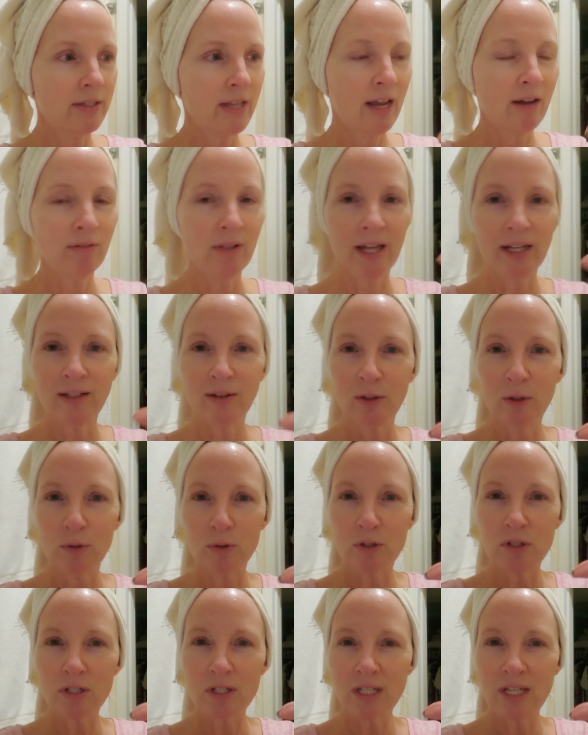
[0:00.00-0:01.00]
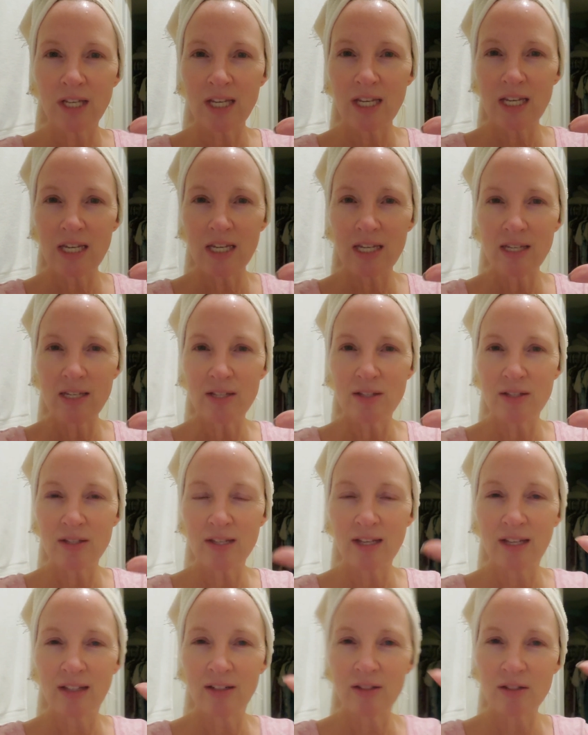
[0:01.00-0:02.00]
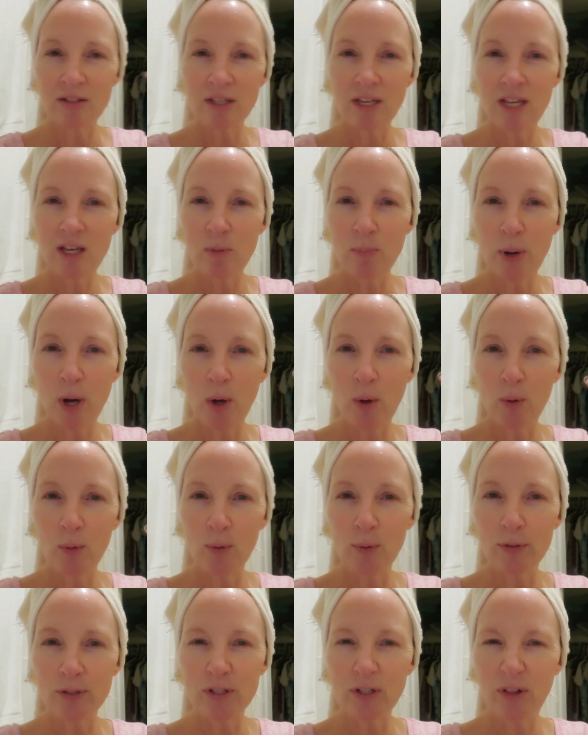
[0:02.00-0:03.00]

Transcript: they have like little skis and ski poles.